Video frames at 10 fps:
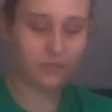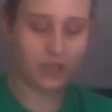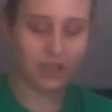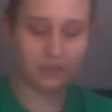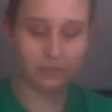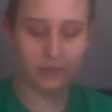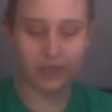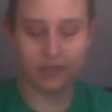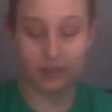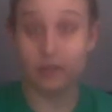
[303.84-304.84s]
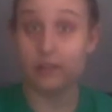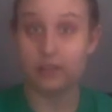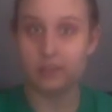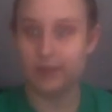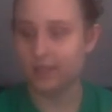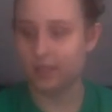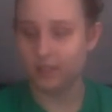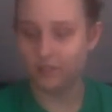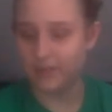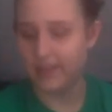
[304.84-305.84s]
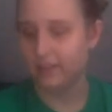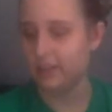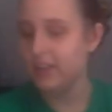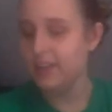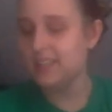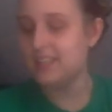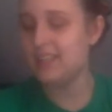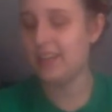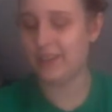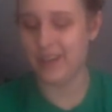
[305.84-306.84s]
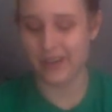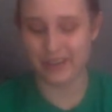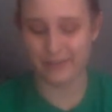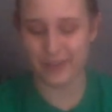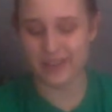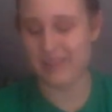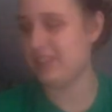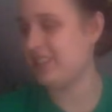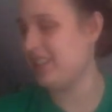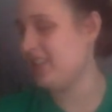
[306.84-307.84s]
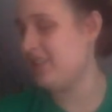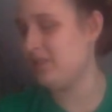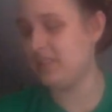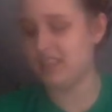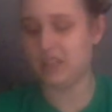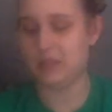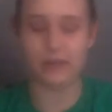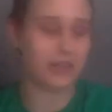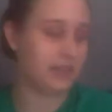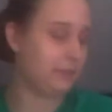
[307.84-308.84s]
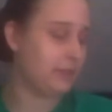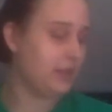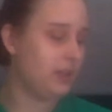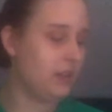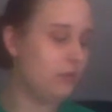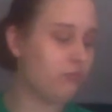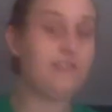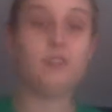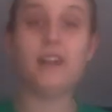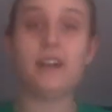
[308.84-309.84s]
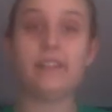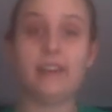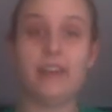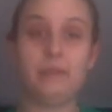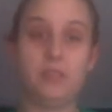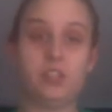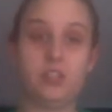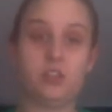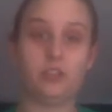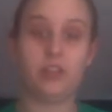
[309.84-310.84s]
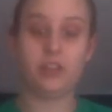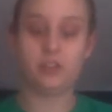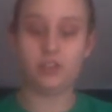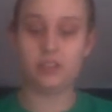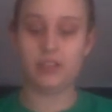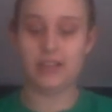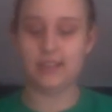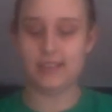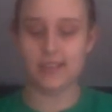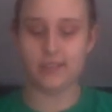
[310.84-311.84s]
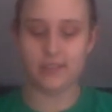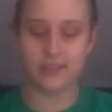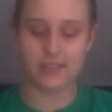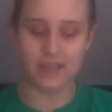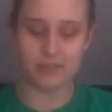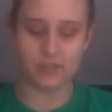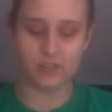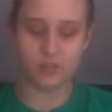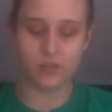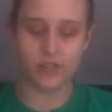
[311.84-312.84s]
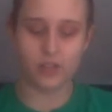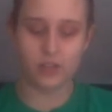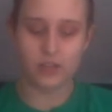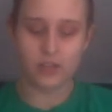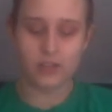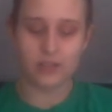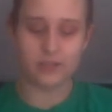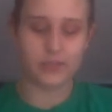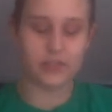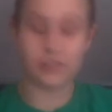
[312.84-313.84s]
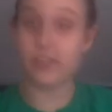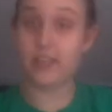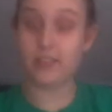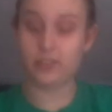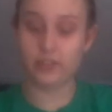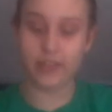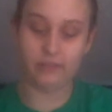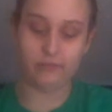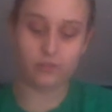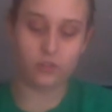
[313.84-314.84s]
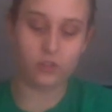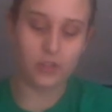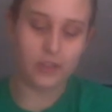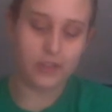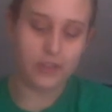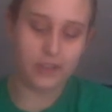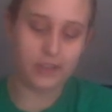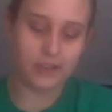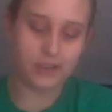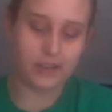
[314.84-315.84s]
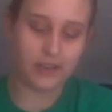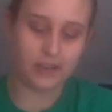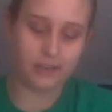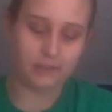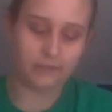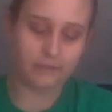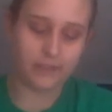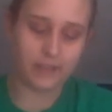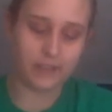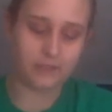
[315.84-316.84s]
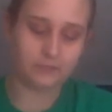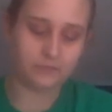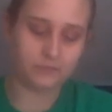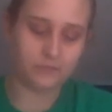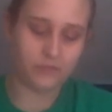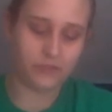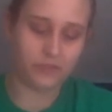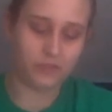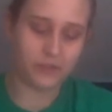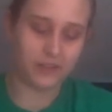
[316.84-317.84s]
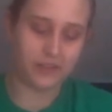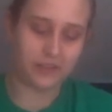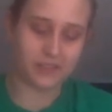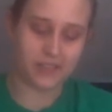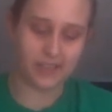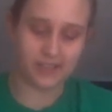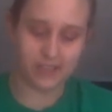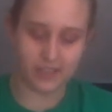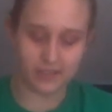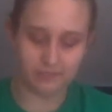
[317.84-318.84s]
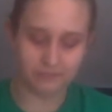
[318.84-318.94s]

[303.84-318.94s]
And there's a mess all over my counter. So going forward, I'm just going to use some river rock, like I had mentioned earlier, just to kind of decorate the top of the soil. So you just take a little handful and kind of throw them in around the sides here.